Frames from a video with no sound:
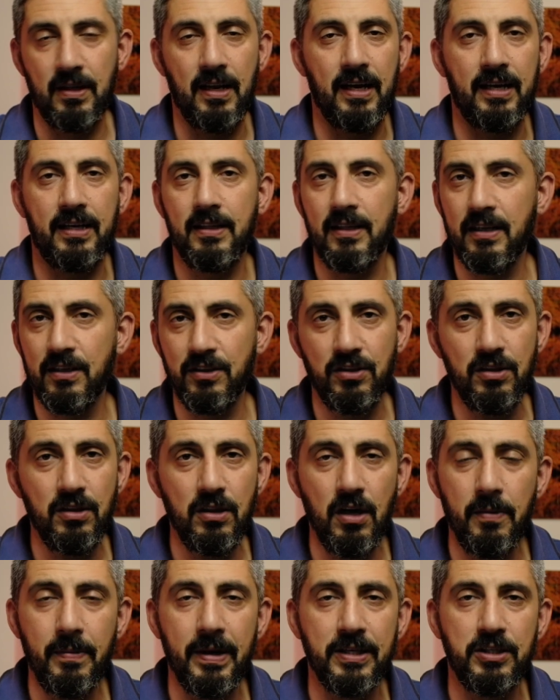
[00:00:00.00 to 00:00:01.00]
Like, there's
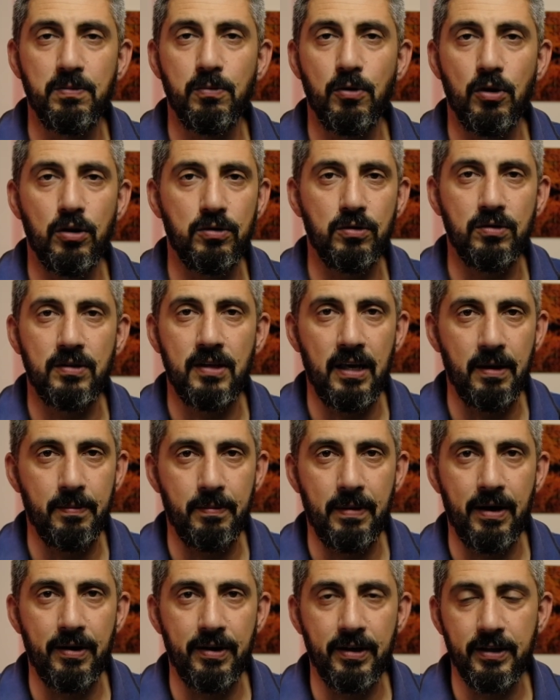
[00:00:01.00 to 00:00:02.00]
not much more to say
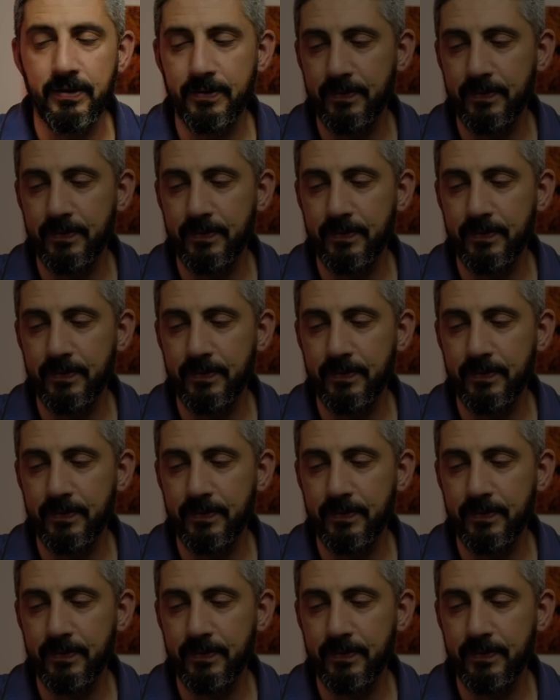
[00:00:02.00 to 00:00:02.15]
about it.